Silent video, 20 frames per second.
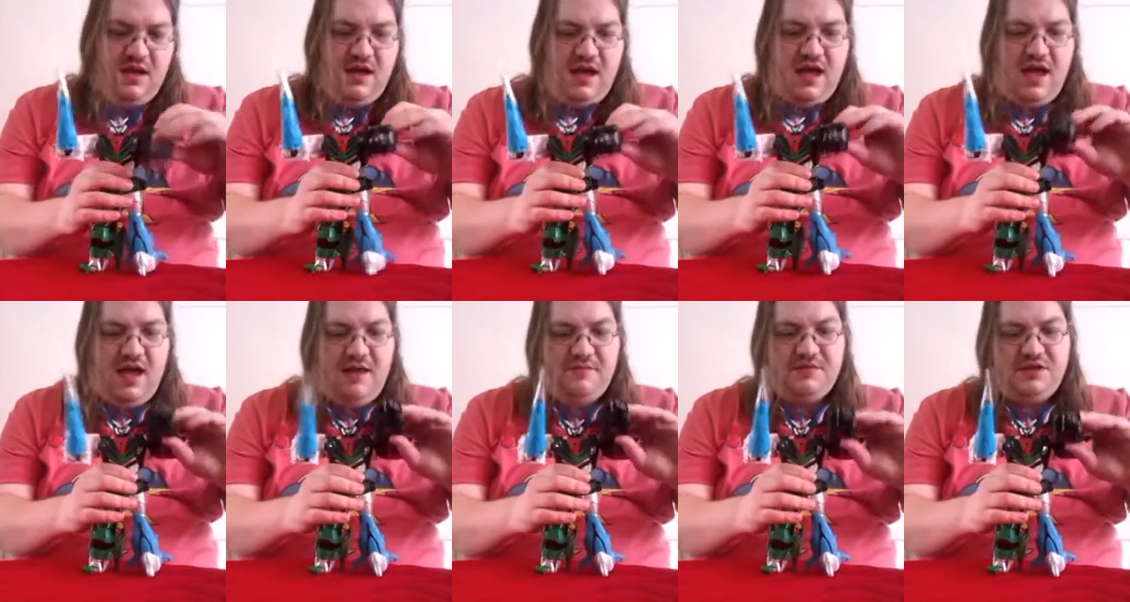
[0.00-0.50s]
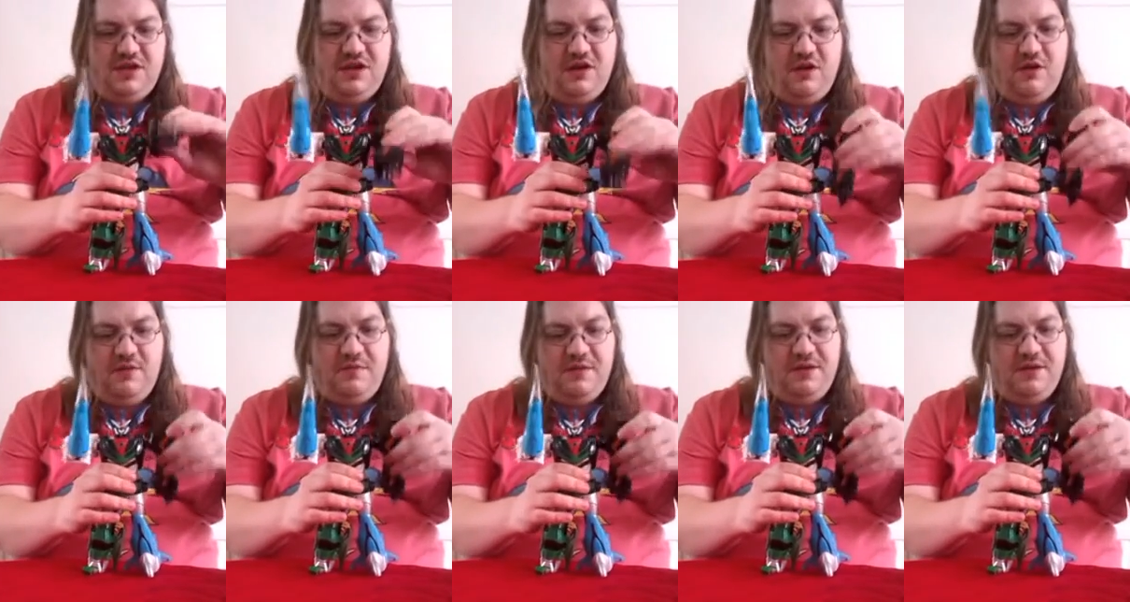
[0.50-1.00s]
Arms can
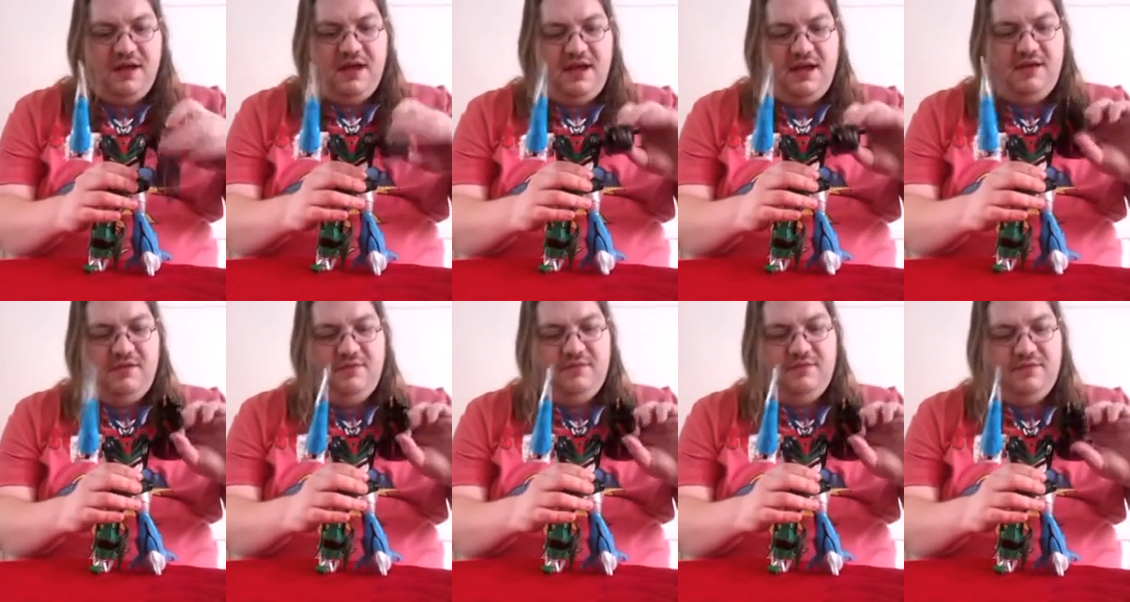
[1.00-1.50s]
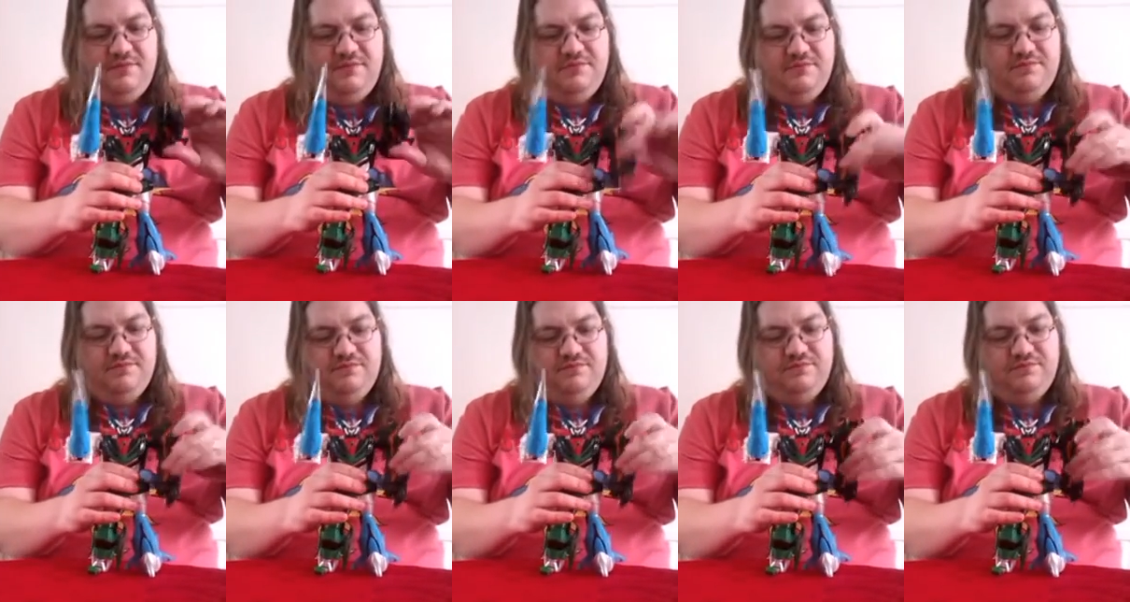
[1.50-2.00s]
go up and down.
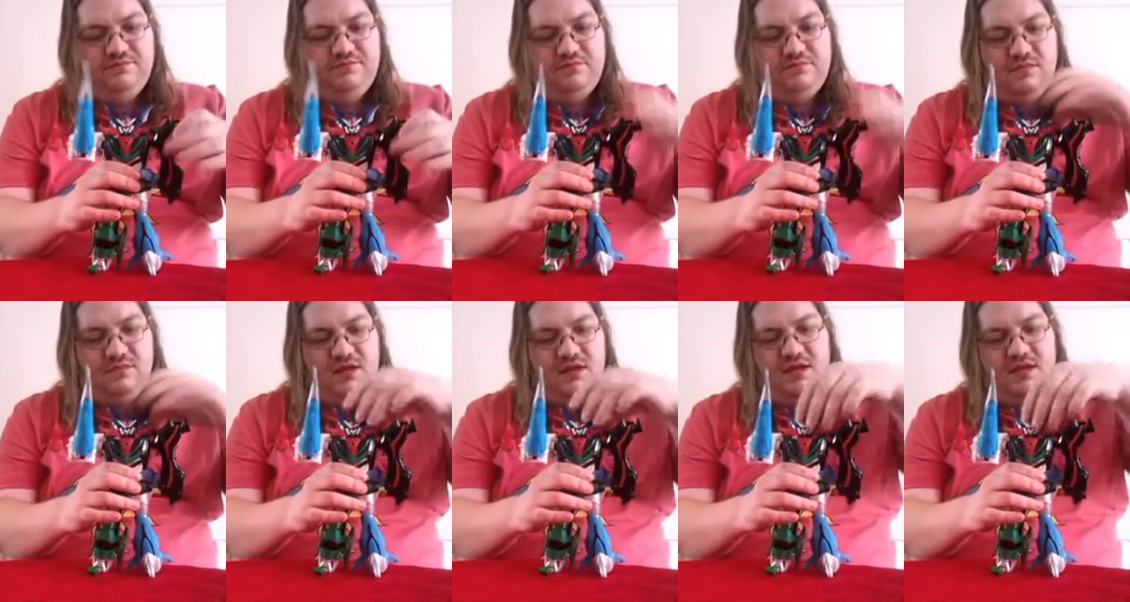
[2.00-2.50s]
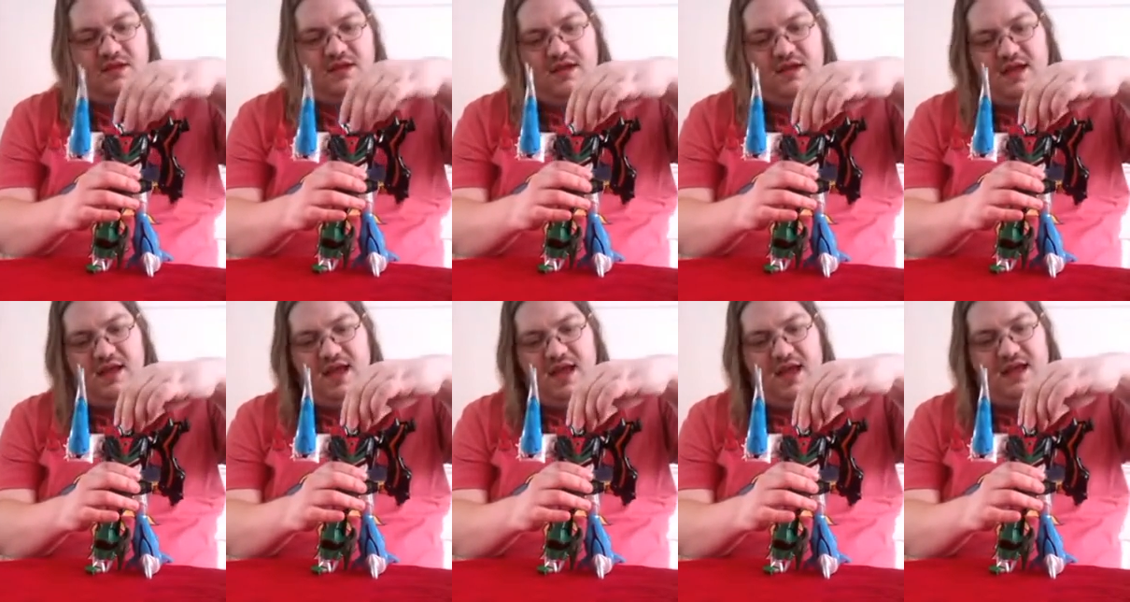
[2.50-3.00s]

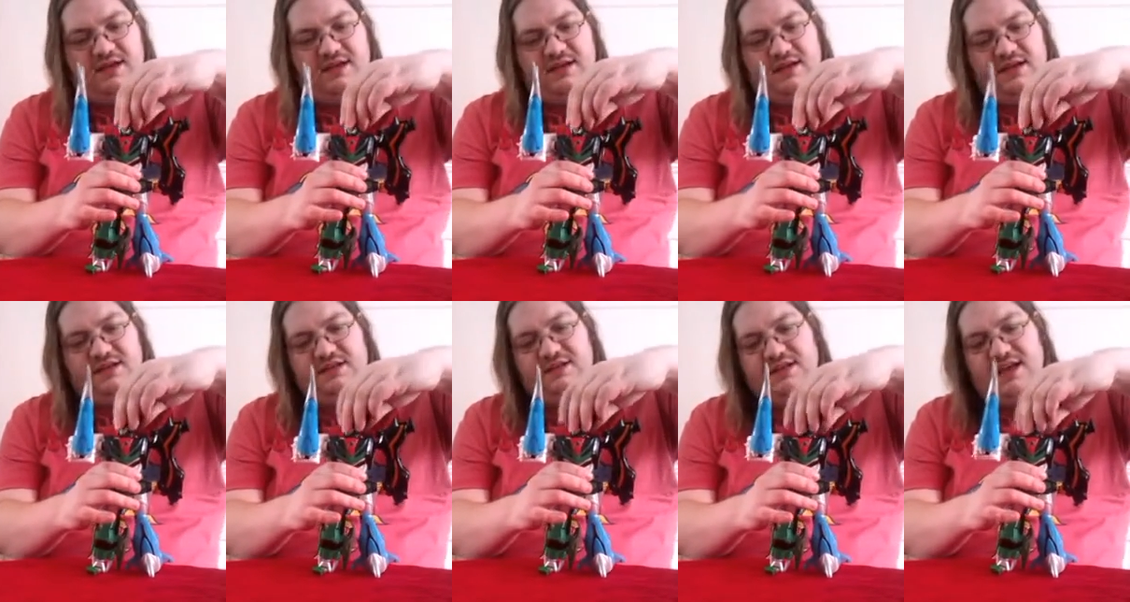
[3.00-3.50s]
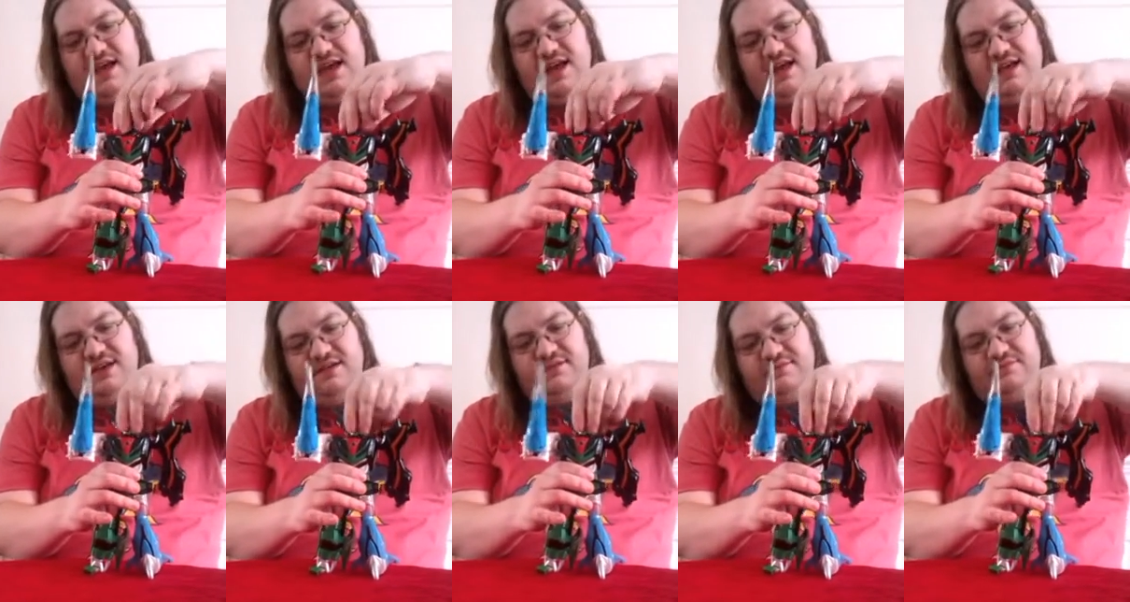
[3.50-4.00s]
Head can
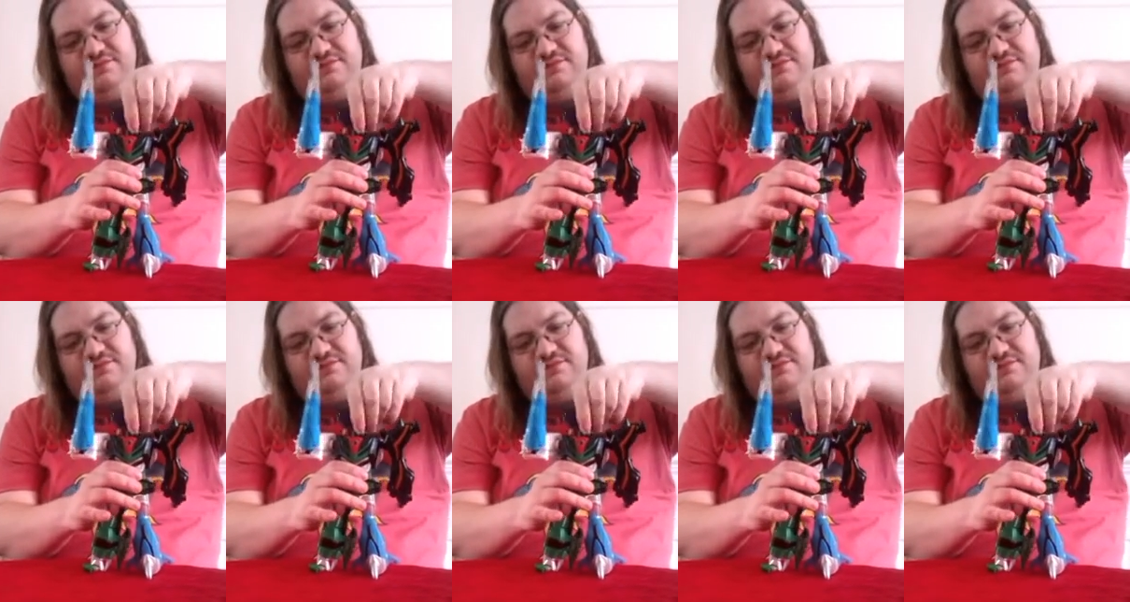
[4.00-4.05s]
turn.